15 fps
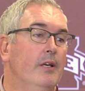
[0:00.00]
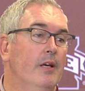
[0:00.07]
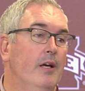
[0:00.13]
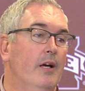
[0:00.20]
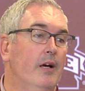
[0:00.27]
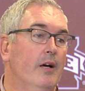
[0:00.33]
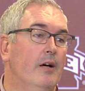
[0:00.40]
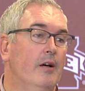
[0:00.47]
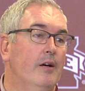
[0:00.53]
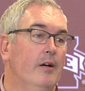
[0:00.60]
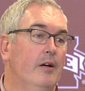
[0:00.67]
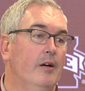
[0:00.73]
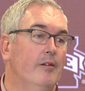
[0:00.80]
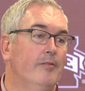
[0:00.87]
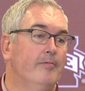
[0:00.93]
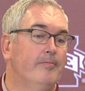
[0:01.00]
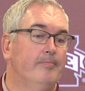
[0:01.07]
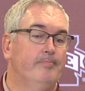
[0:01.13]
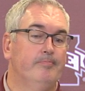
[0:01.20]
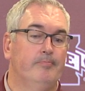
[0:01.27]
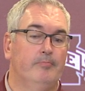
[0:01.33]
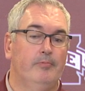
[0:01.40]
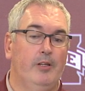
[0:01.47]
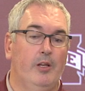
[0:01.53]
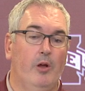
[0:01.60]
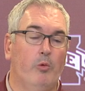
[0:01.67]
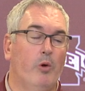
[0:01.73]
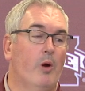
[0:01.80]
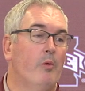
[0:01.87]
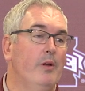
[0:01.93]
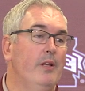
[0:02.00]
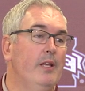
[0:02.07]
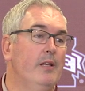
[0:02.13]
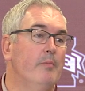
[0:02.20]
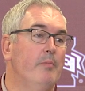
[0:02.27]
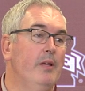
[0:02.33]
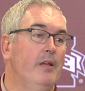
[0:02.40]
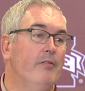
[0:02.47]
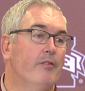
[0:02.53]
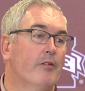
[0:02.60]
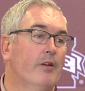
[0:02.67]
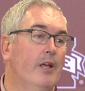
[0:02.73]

uh, of you know where we need to be for